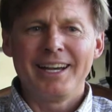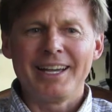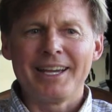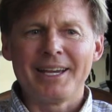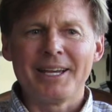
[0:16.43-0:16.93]

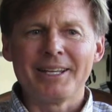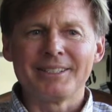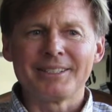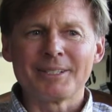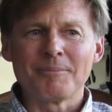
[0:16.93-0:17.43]

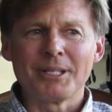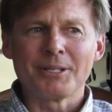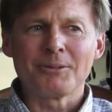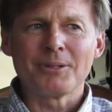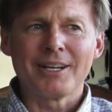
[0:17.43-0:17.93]
And being
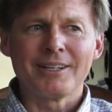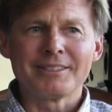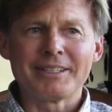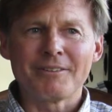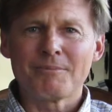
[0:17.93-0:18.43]

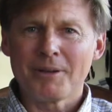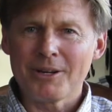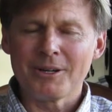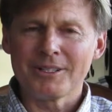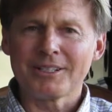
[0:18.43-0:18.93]
around deaf
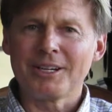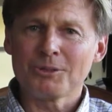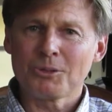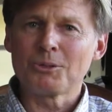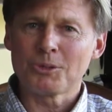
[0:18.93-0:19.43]
parents, I
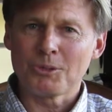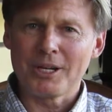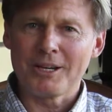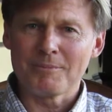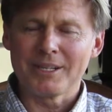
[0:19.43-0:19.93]
also was
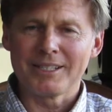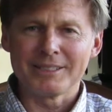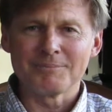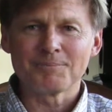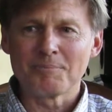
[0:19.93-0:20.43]
around
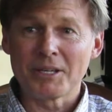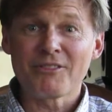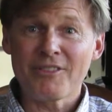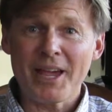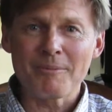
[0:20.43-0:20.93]
my big
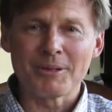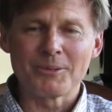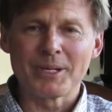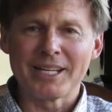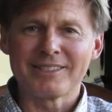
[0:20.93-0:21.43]
family.
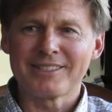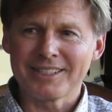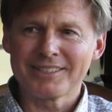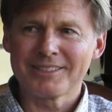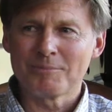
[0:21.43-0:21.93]
We had
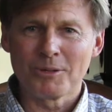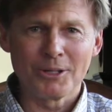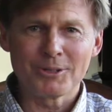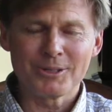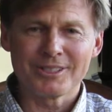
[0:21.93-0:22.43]
6
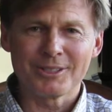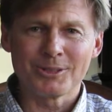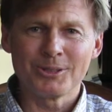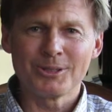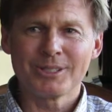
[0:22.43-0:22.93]
brothers and
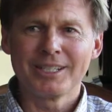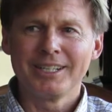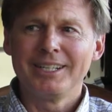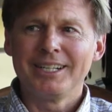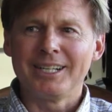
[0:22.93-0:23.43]
sisters,
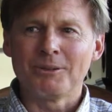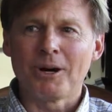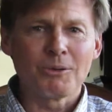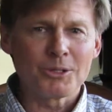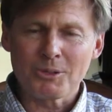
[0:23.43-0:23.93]

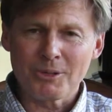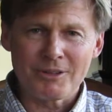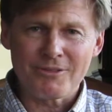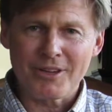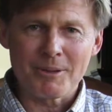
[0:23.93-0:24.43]
always
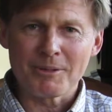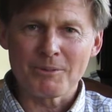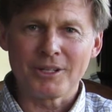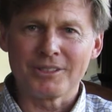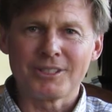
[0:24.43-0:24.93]
around family
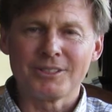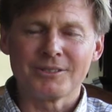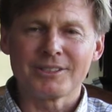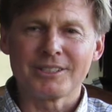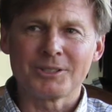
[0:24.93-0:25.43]
relatives
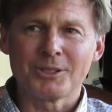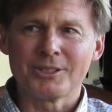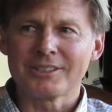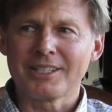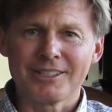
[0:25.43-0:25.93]
such
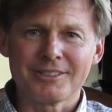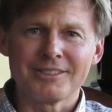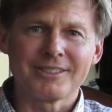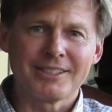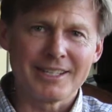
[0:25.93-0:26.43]
as
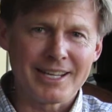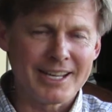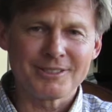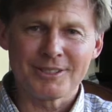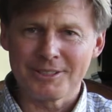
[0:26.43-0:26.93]
cousins and
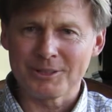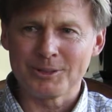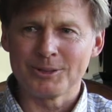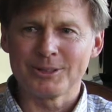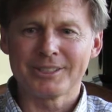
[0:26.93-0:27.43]
aunts and
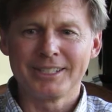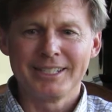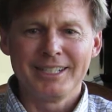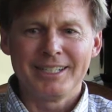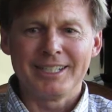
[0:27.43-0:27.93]
uncles.
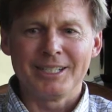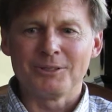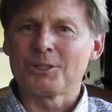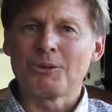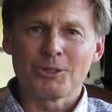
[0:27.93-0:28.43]

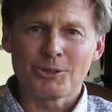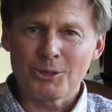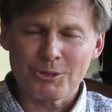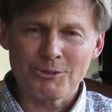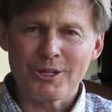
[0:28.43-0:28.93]
There's always
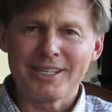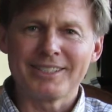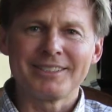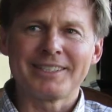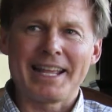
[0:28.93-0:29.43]
church
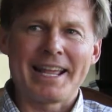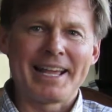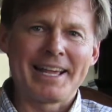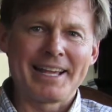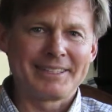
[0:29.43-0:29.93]
friends
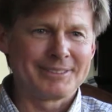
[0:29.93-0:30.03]
and